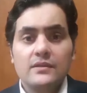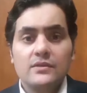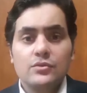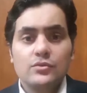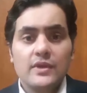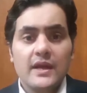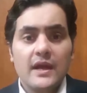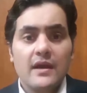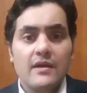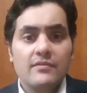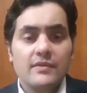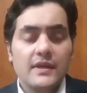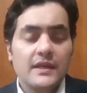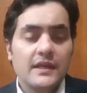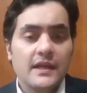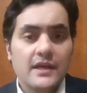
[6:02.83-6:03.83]
do they have
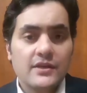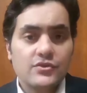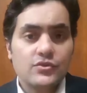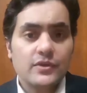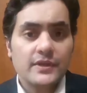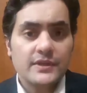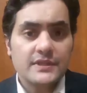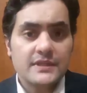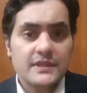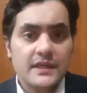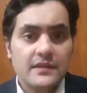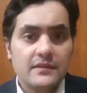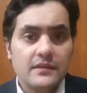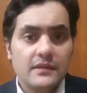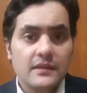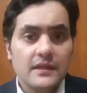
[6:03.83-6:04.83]
any
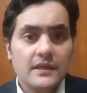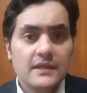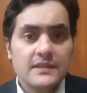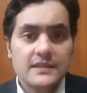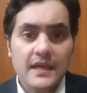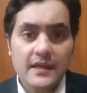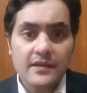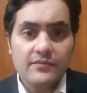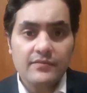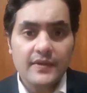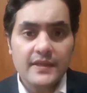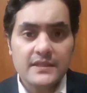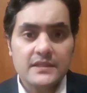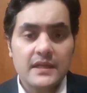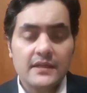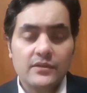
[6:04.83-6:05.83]
gastrointestinal side
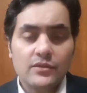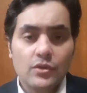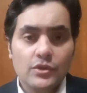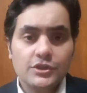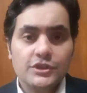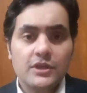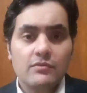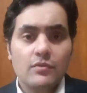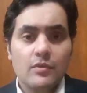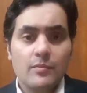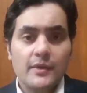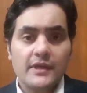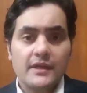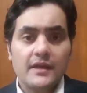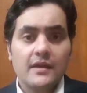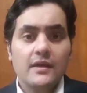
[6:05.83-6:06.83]
effects like nausea,
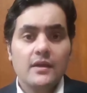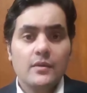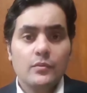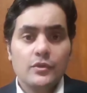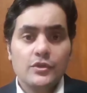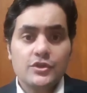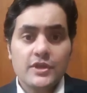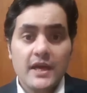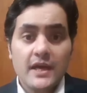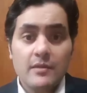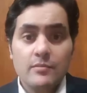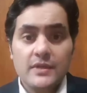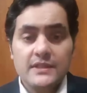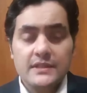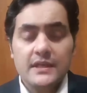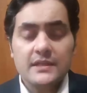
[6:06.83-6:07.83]
vomiting, which can be
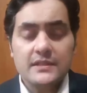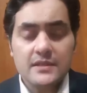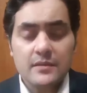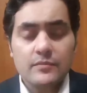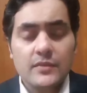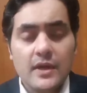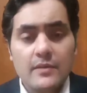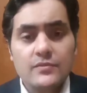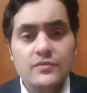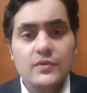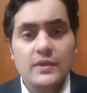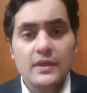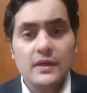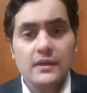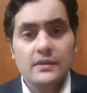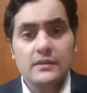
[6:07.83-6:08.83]
seen sometimes with
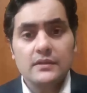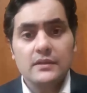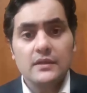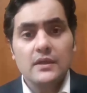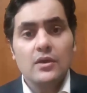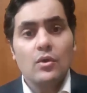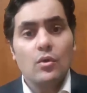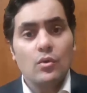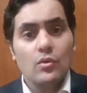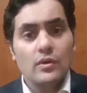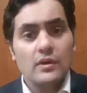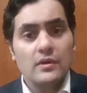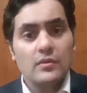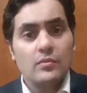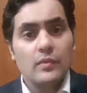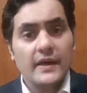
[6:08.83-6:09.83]
other
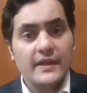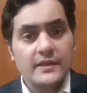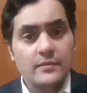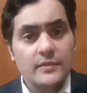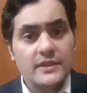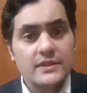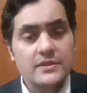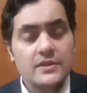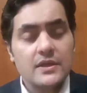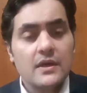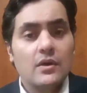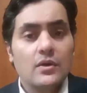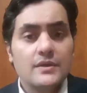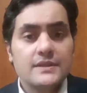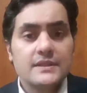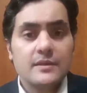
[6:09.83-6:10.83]
oral vitamins
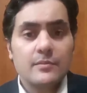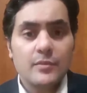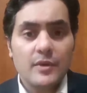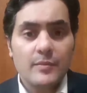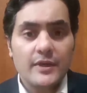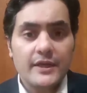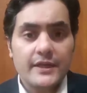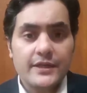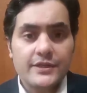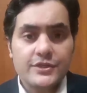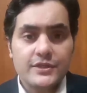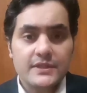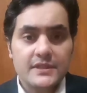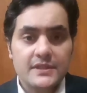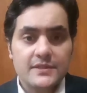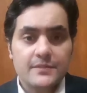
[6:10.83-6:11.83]
or supplementations.